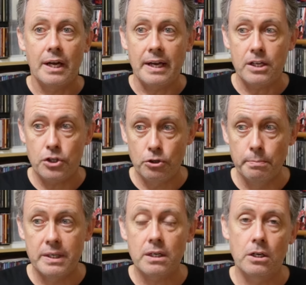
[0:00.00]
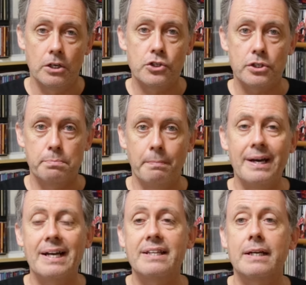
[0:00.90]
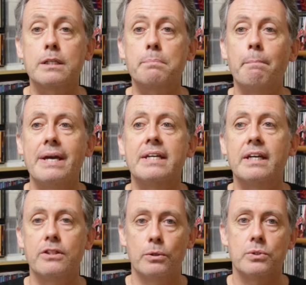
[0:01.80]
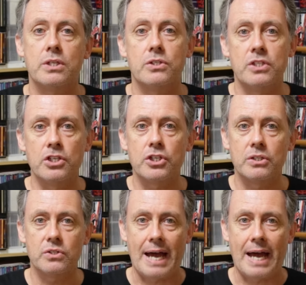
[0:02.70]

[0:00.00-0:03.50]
a human conscious mind that is making those decisions.